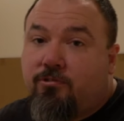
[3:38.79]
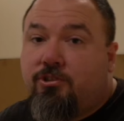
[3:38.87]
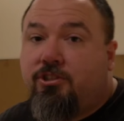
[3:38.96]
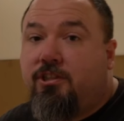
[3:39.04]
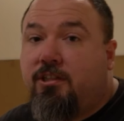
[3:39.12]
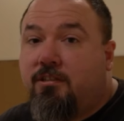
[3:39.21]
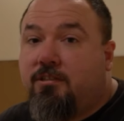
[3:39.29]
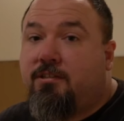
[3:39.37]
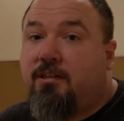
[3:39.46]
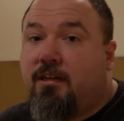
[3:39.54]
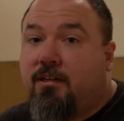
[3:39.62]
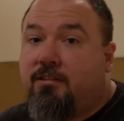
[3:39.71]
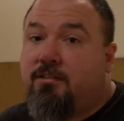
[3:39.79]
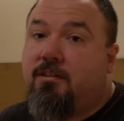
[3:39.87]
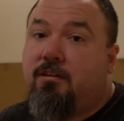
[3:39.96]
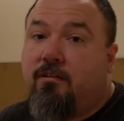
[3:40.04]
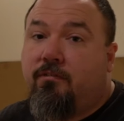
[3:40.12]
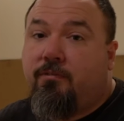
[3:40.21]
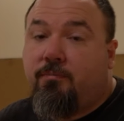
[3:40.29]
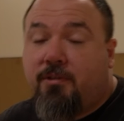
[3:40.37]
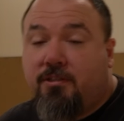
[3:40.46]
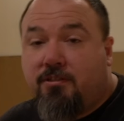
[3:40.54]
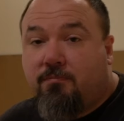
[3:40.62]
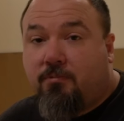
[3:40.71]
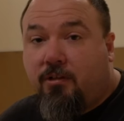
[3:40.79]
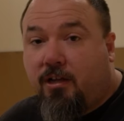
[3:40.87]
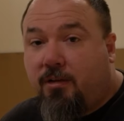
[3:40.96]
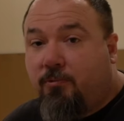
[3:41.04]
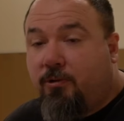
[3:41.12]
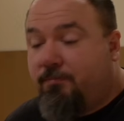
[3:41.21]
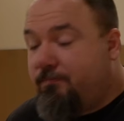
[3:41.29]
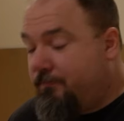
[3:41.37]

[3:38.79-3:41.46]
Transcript: sheet size of a piece of plywood.